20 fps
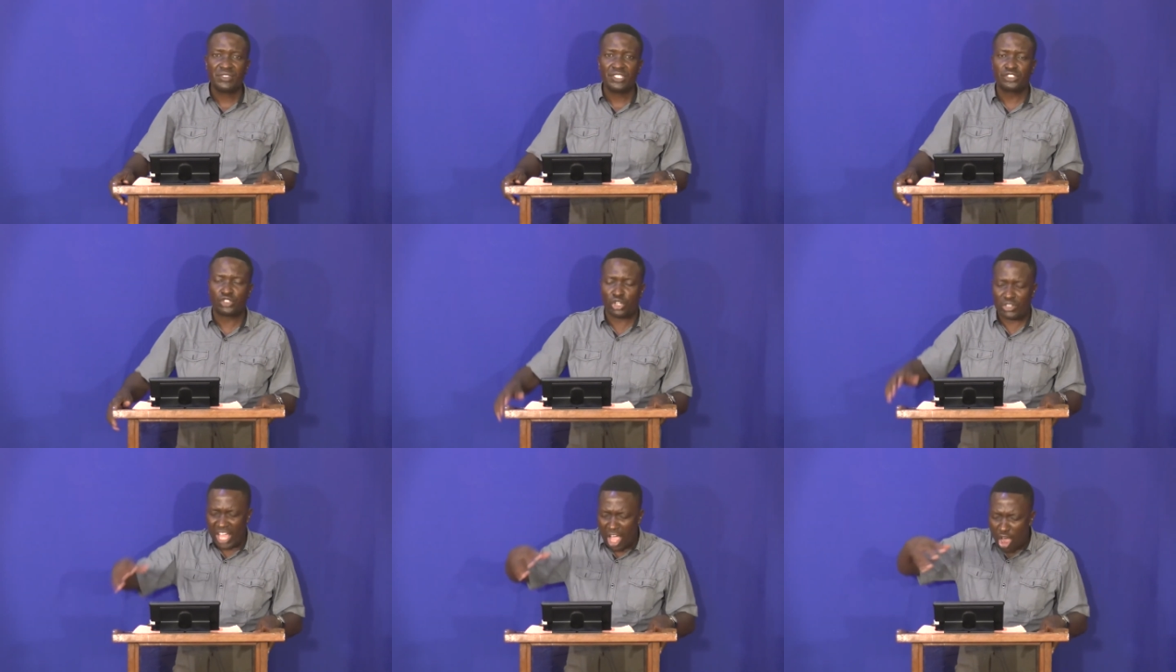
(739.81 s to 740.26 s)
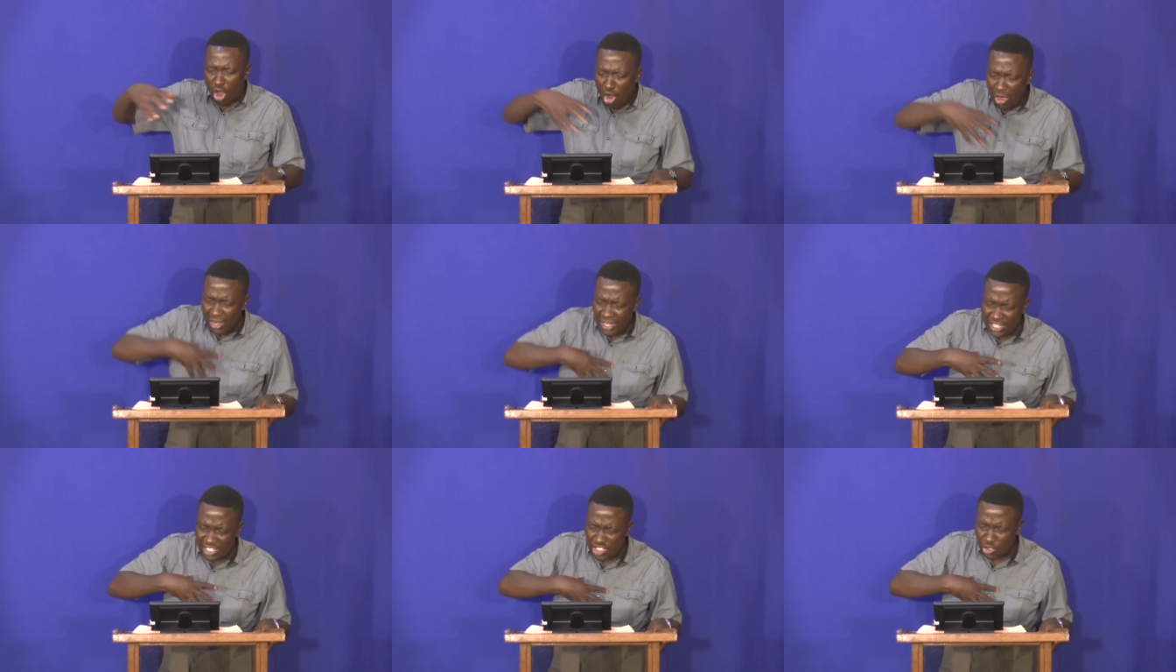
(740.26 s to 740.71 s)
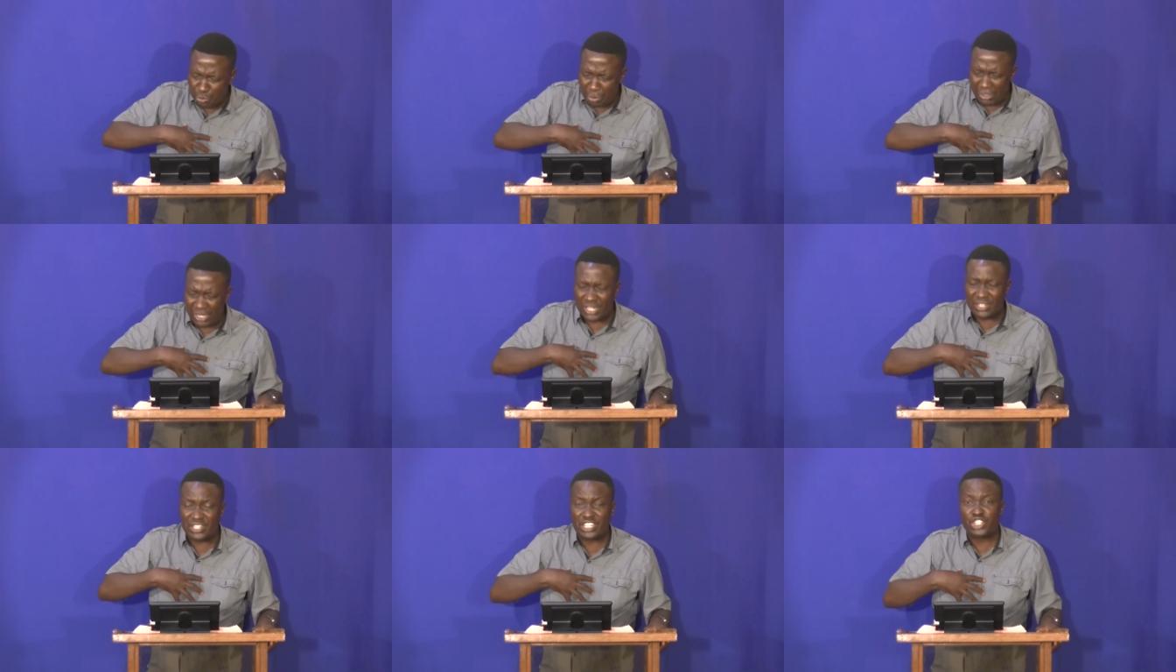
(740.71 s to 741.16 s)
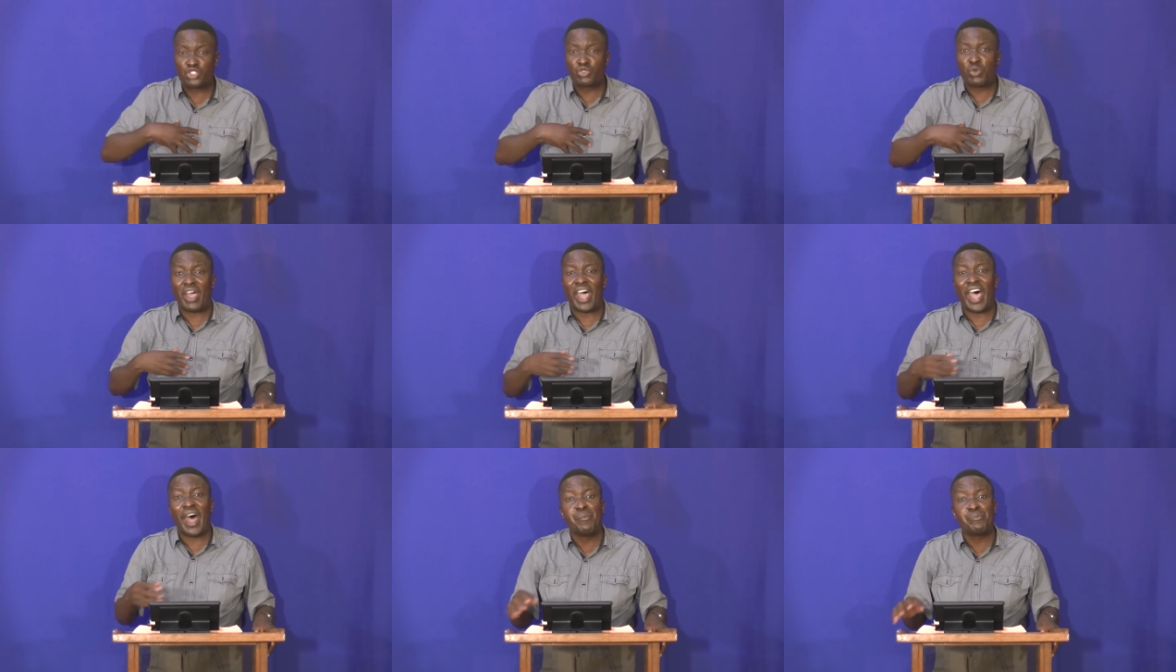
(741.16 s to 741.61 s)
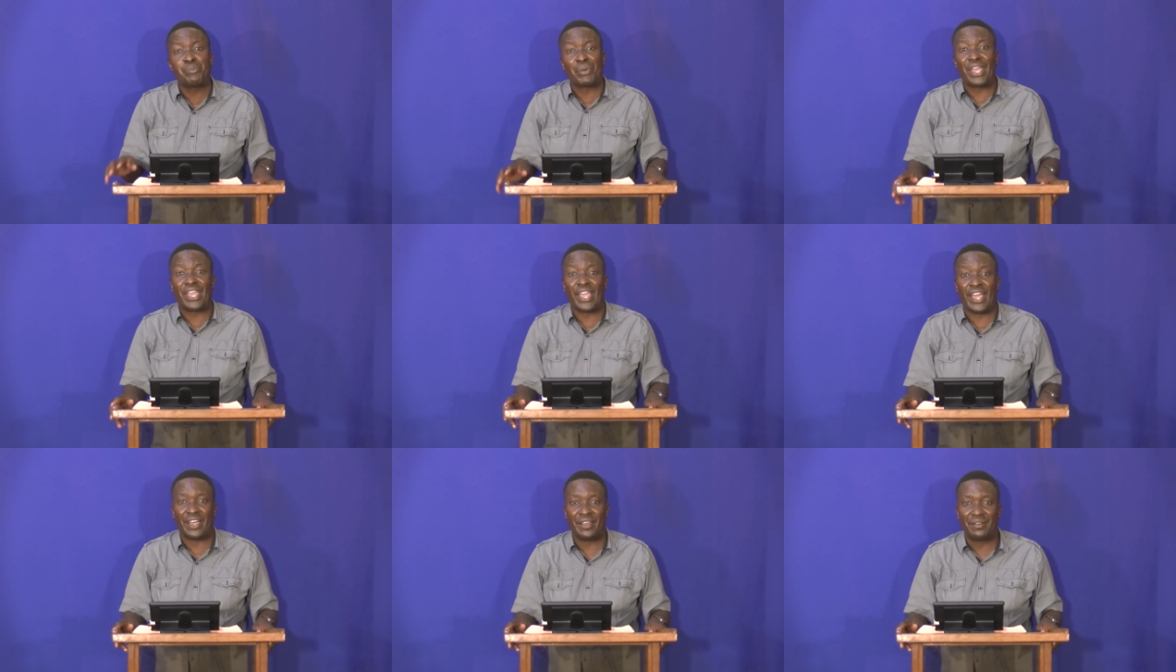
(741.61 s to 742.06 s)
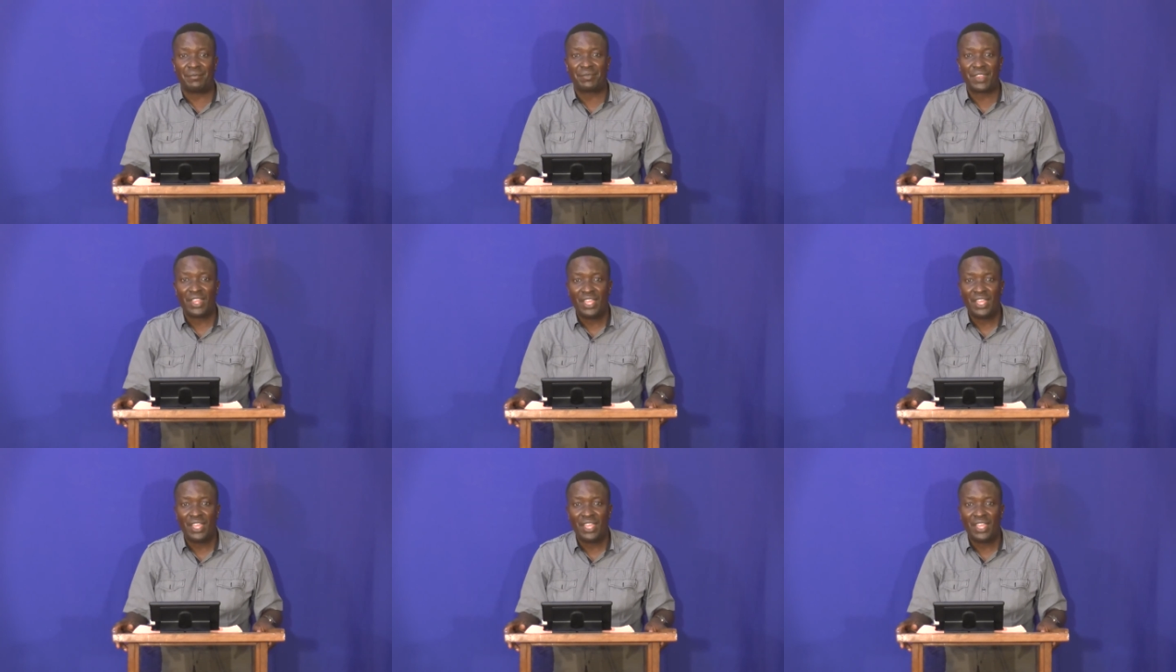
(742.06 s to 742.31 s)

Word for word: So the Holy Spirit is your umpire.